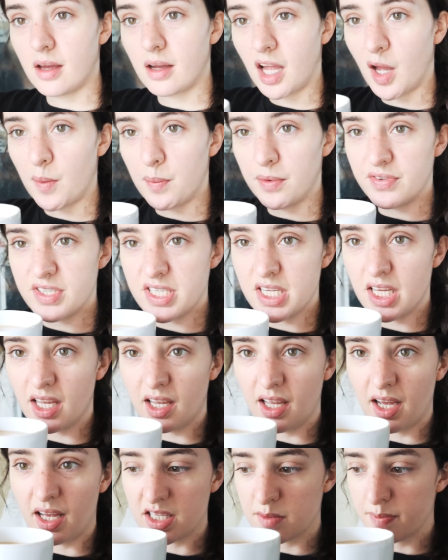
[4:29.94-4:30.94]
Cup of
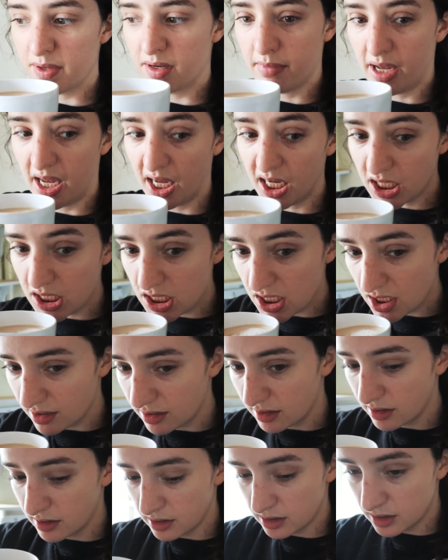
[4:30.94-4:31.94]
tea has been made
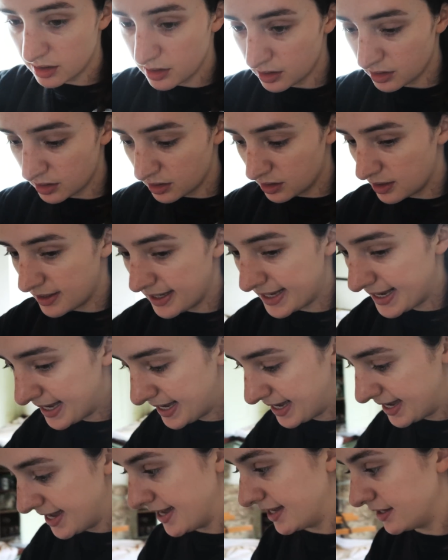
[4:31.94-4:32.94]

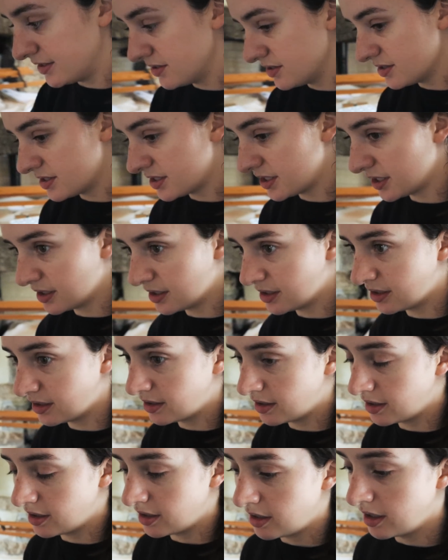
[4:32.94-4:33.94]
and
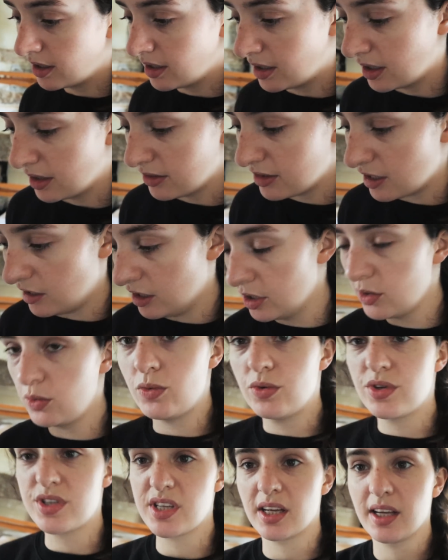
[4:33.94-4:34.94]
the
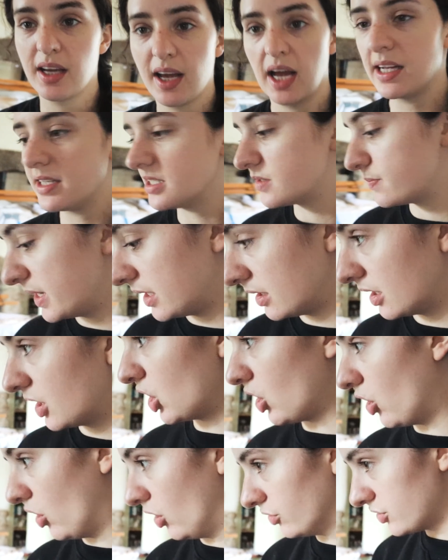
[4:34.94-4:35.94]
loot has been
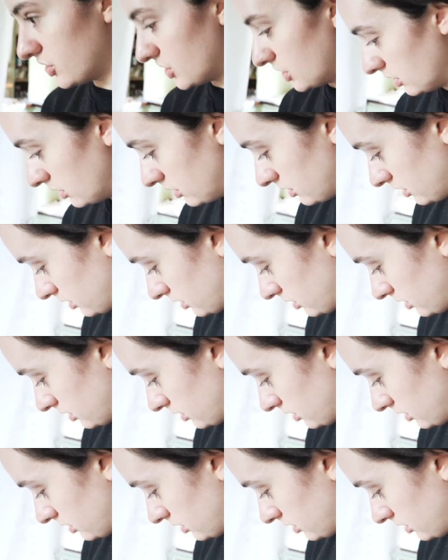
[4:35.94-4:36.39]
got